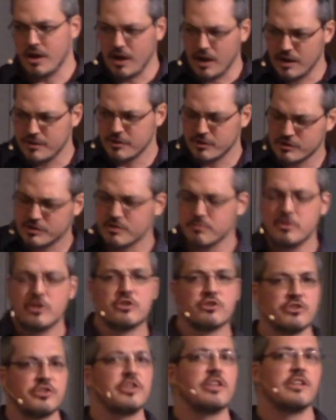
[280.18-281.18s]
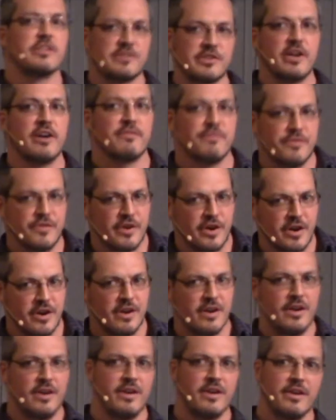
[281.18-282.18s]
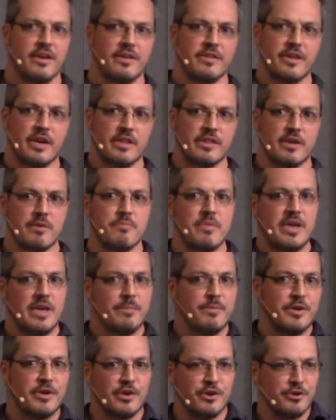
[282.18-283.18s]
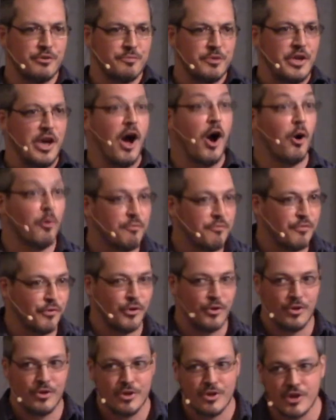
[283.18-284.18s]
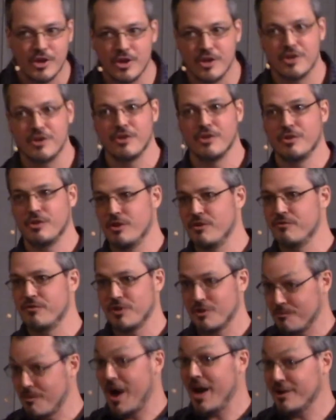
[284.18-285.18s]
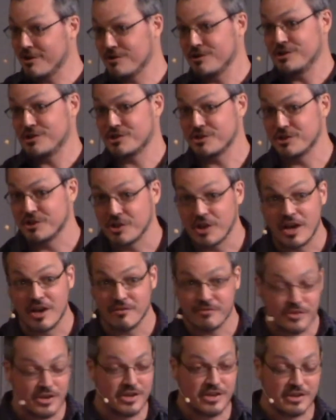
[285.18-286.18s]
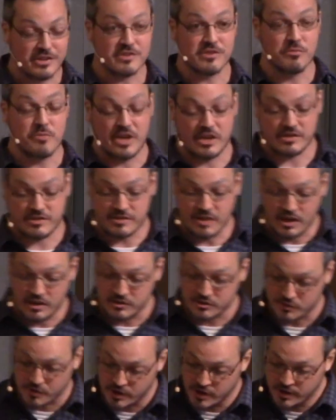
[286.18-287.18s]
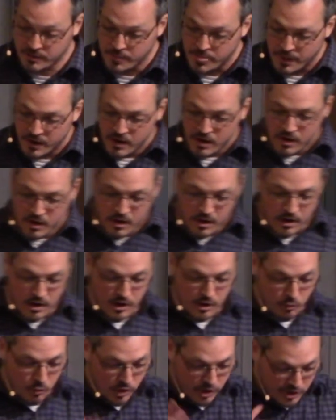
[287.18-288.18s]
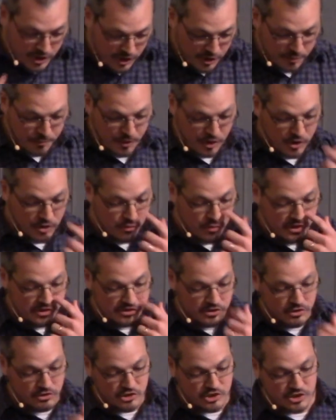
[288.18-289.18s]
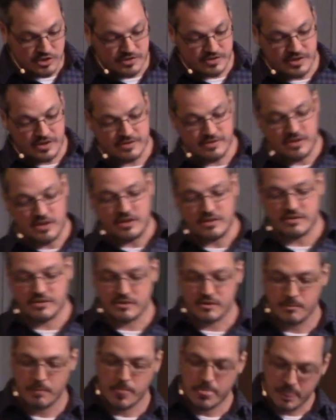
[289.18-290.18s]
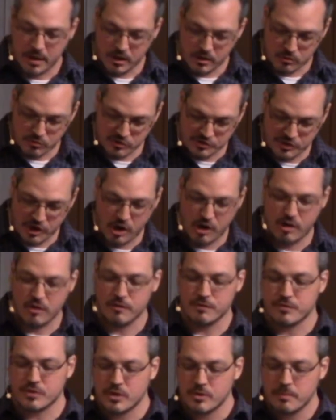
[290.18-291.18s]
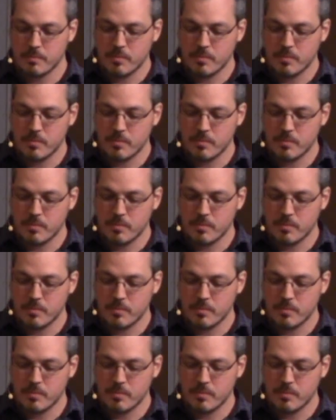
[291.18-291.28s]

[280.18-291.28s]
there's some interesting stuff there that maybe could be helpful in living my Christian life. That doesn't make sense, right? Well, another part of the resolution says this, resolved